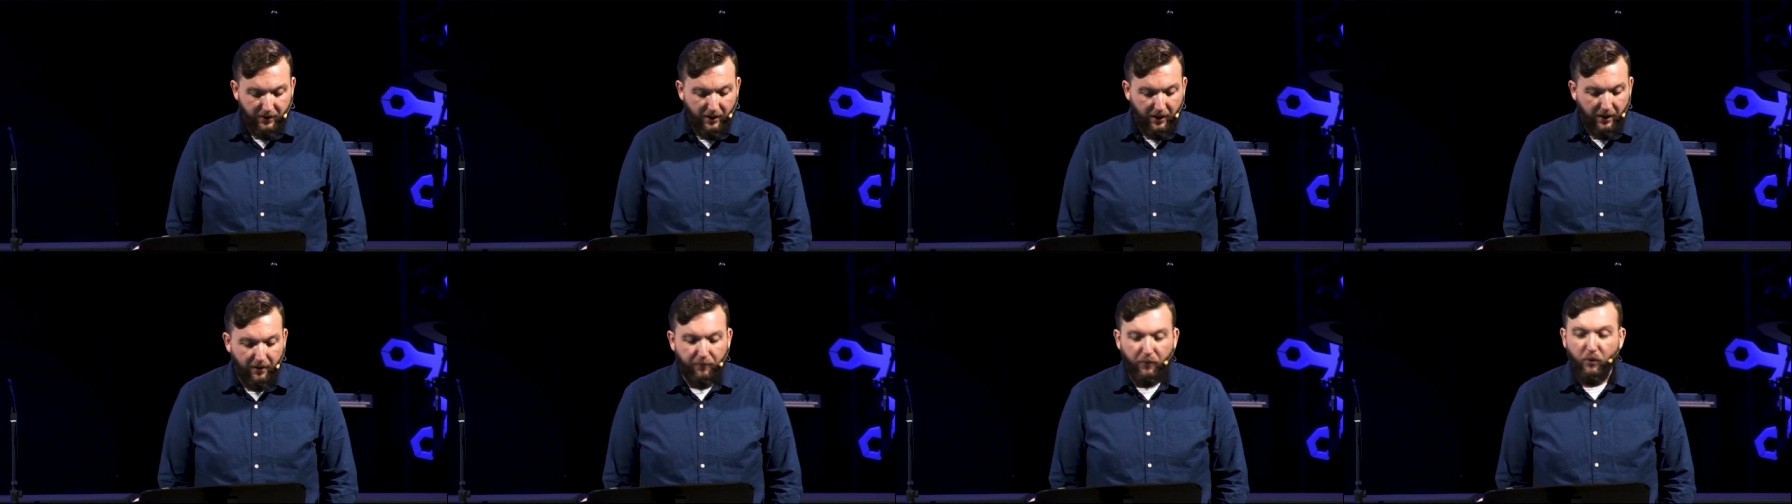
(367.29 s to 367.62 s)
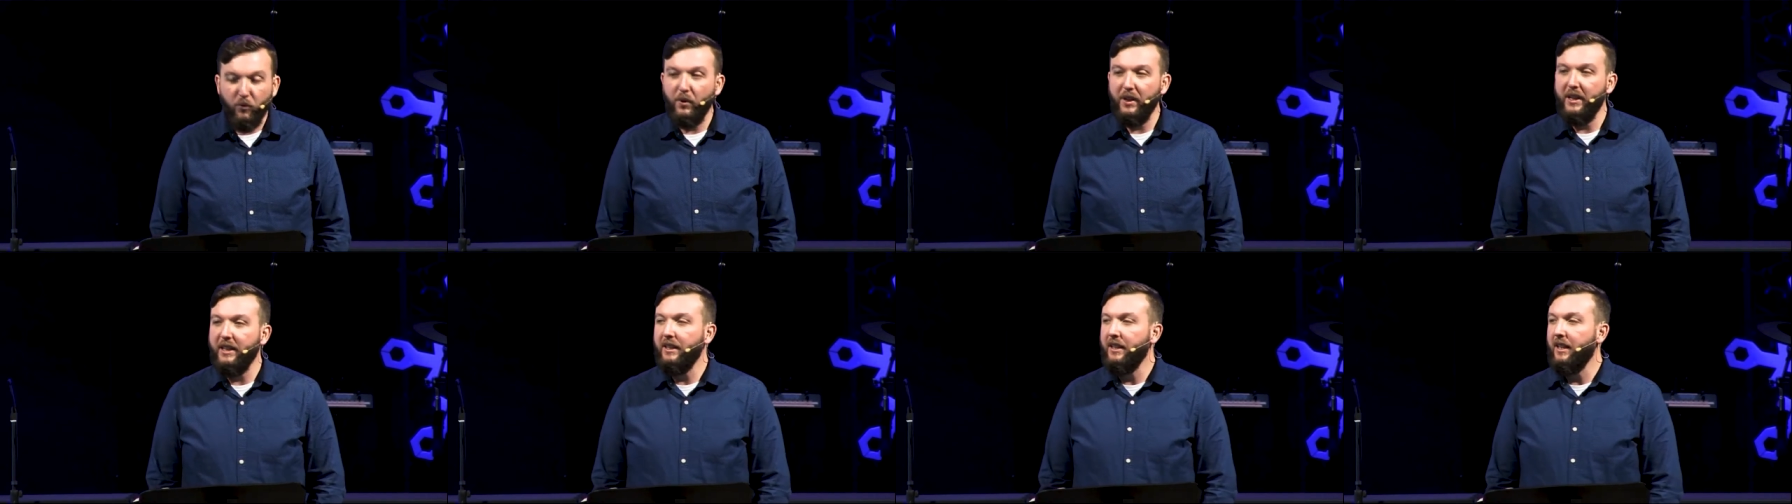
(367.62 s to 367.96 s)

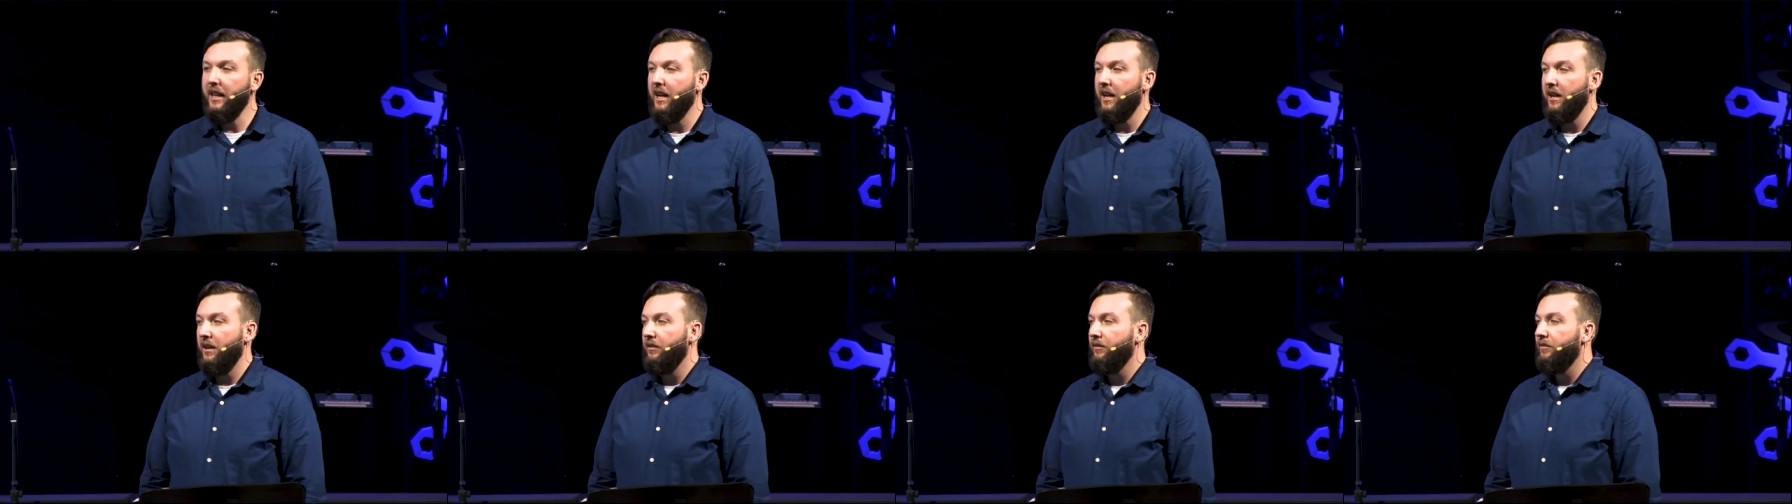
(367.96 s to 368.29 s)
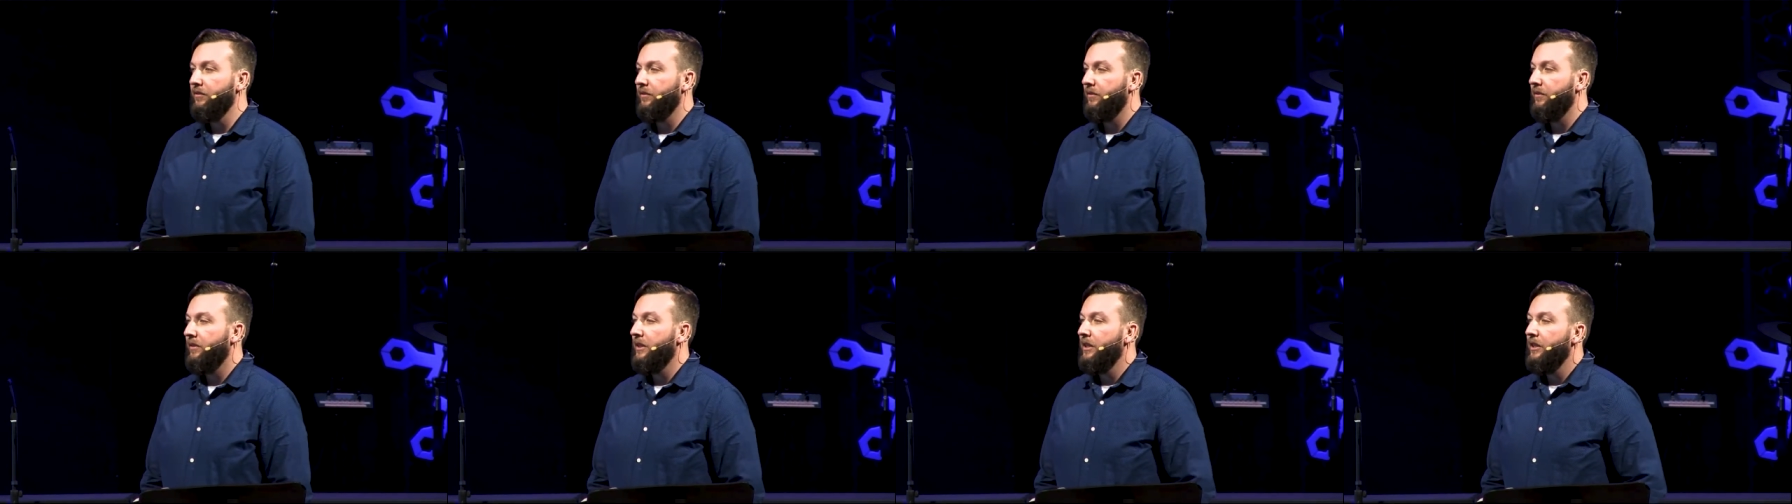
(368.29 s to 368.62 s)
Um, we
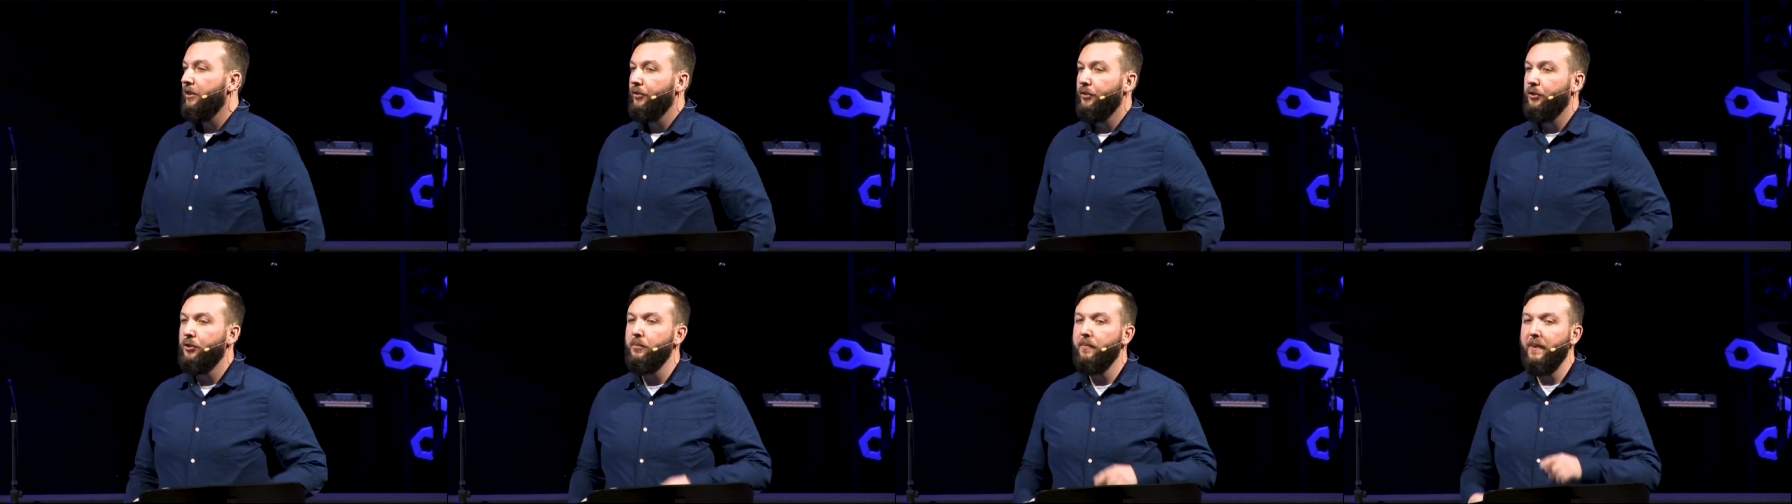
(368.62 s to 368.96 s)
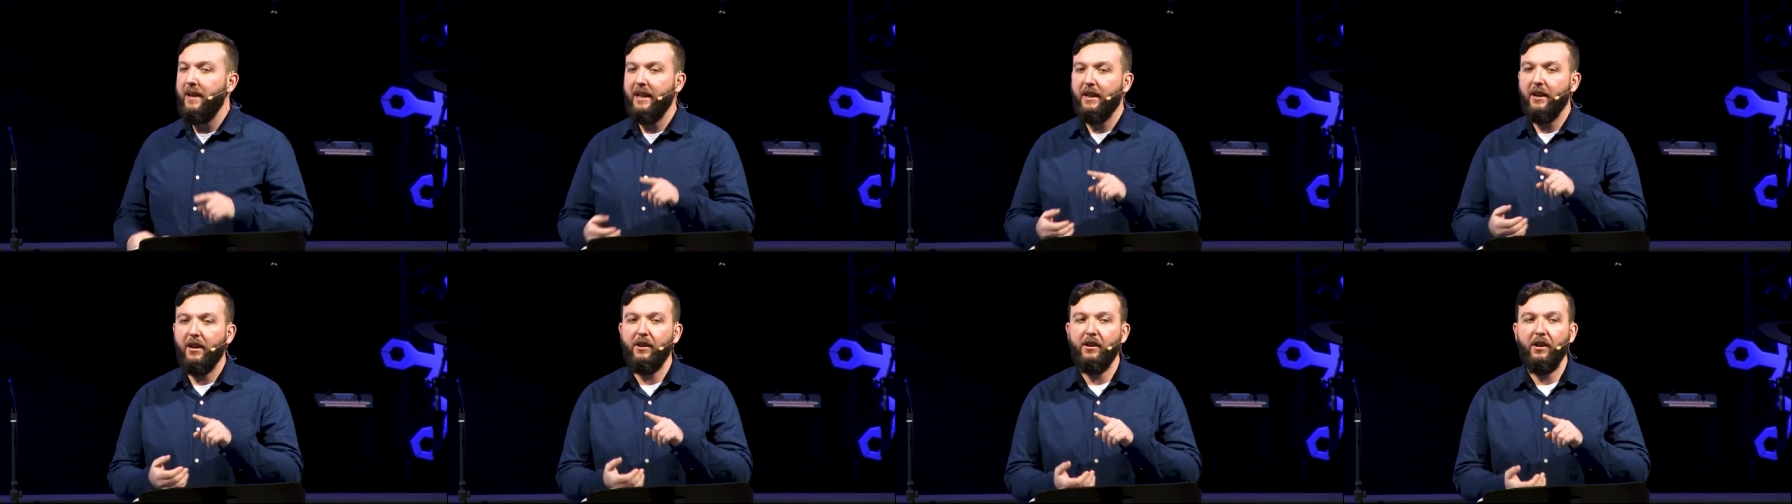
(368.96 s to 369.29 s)
love to
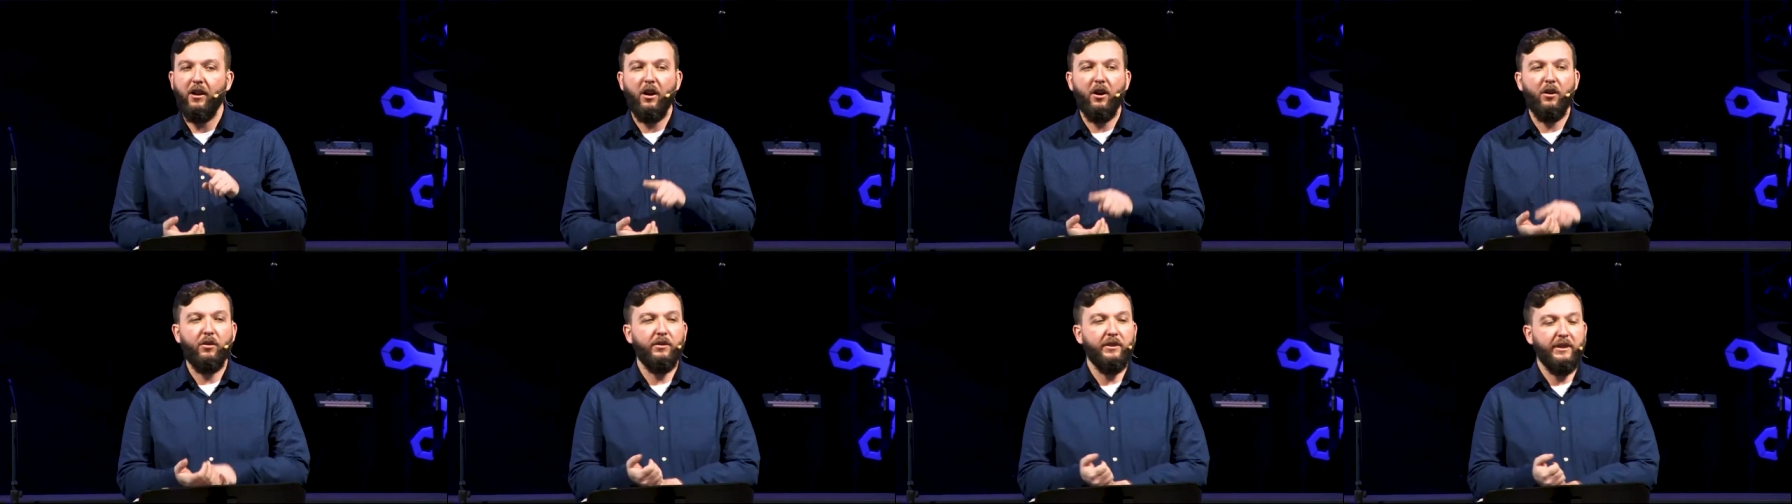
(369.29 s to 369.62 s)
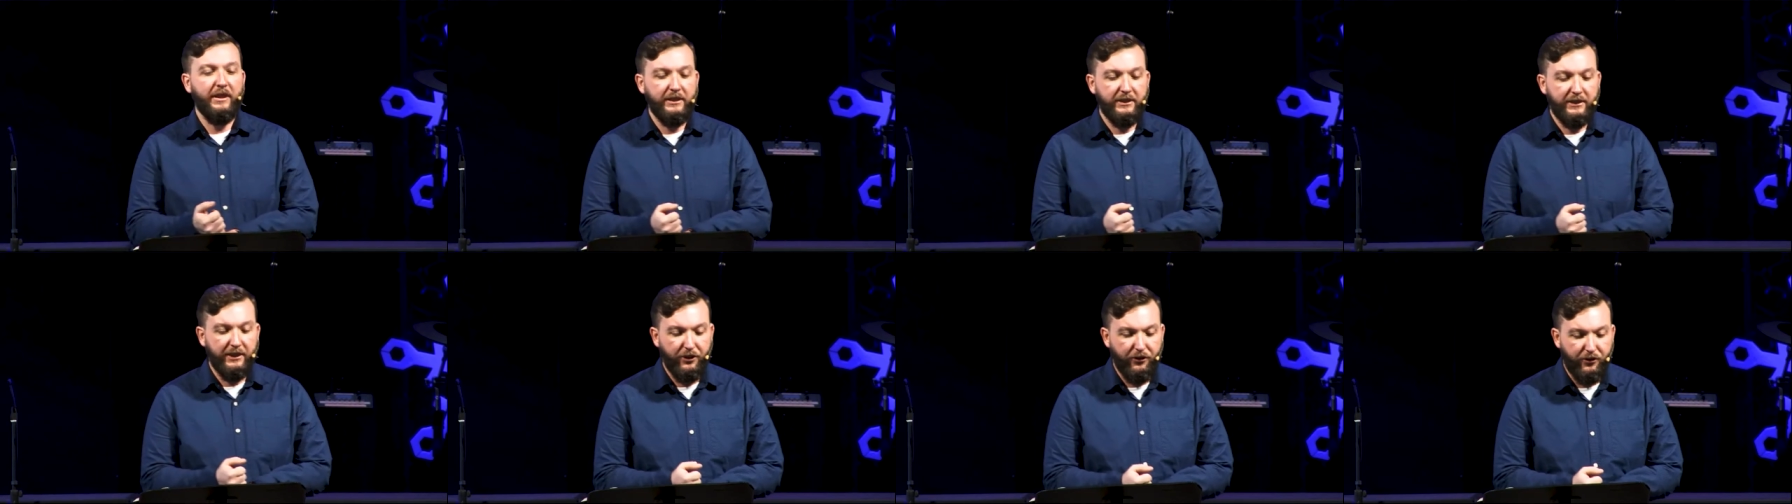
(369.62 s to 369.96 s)
make our own
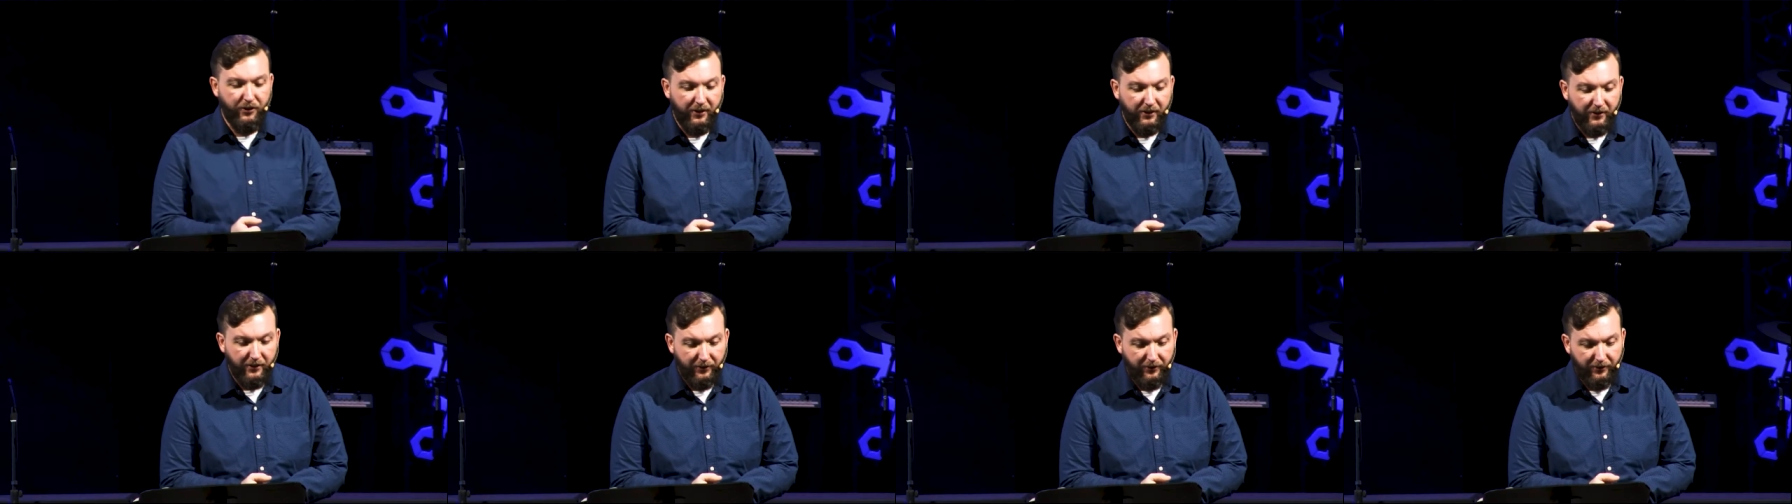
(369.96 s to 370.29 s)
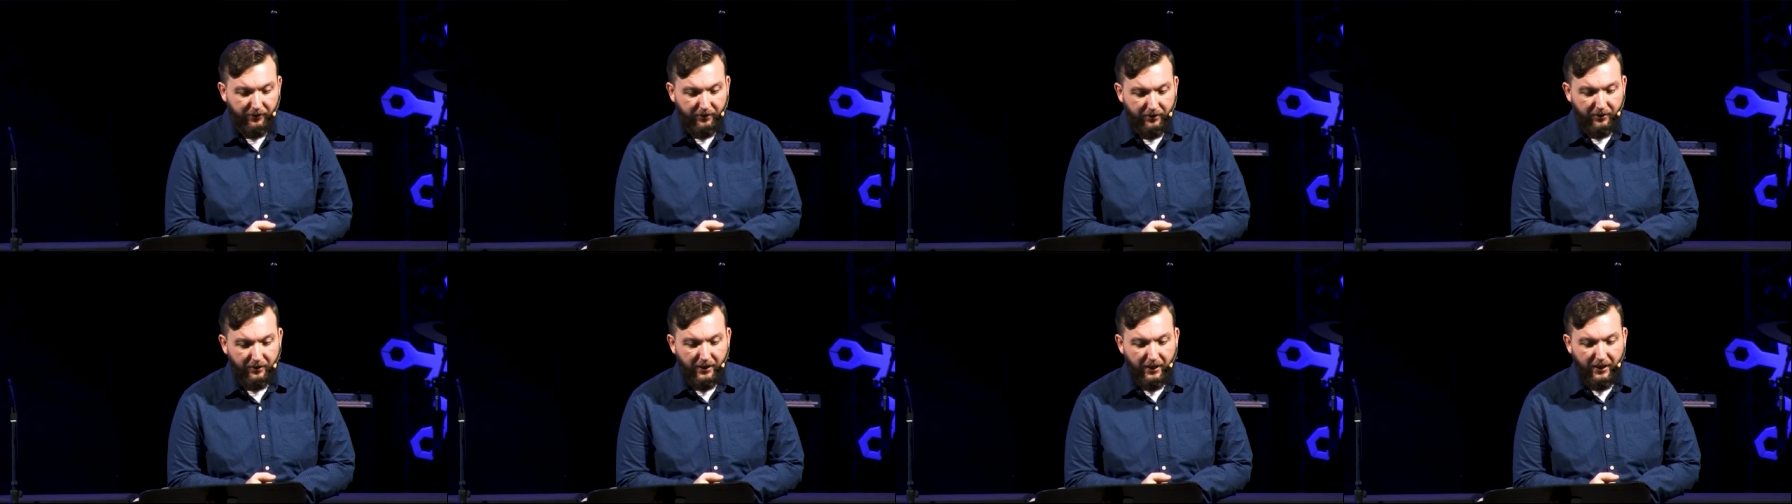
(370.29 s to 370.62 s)
decisions.